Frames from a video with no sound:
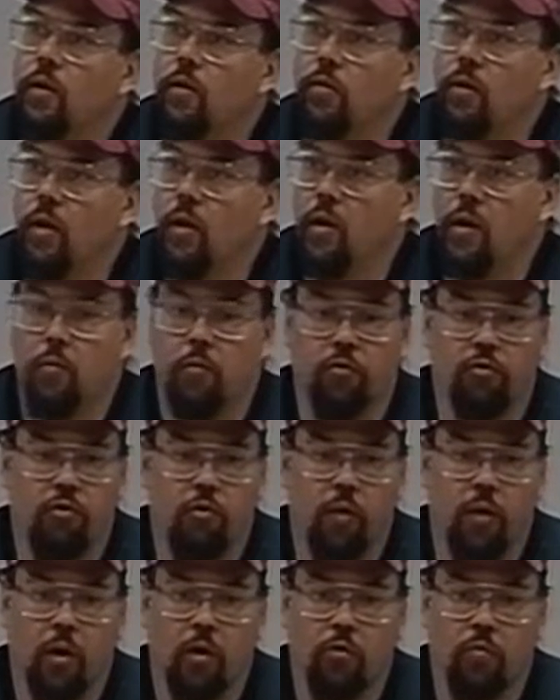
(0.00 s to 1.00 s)
It, it was
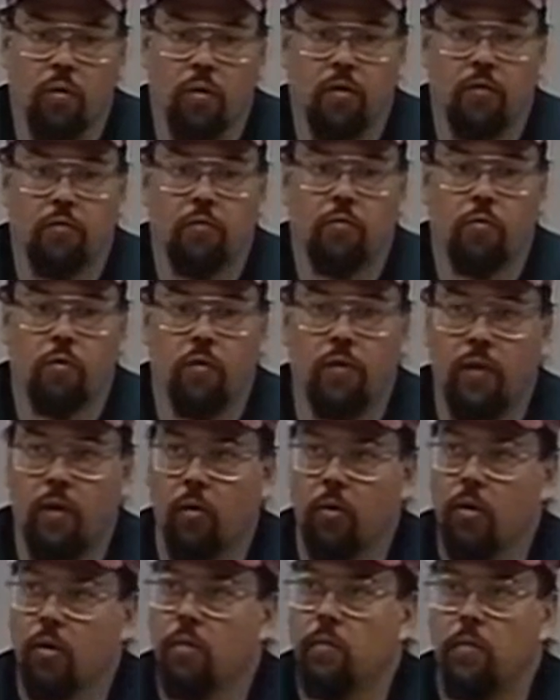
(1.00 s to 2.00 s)
during our 12, 12
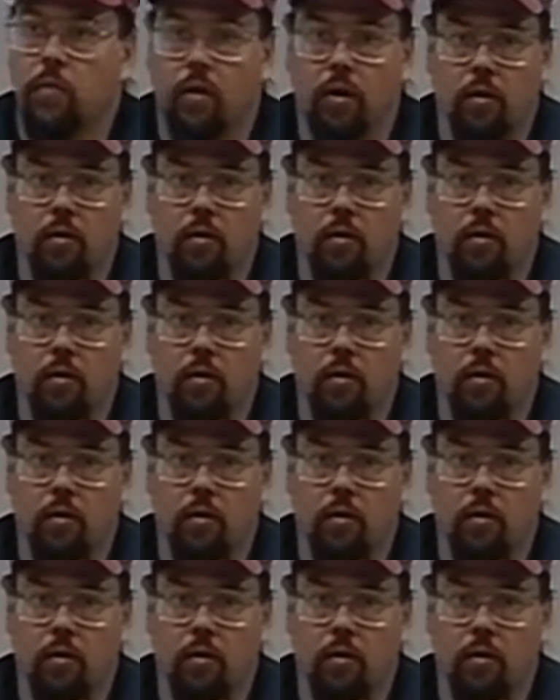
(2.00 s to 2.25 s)
hour